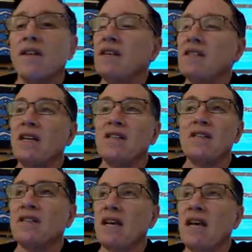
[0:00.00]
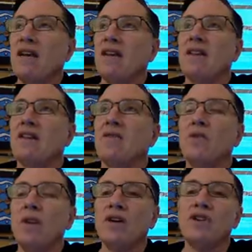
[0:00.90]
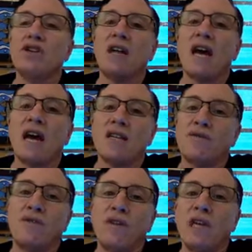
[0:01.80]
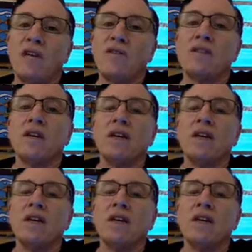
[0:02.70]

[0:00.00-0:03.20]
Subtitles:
This doesn't say that the reader should ask for forgiveness.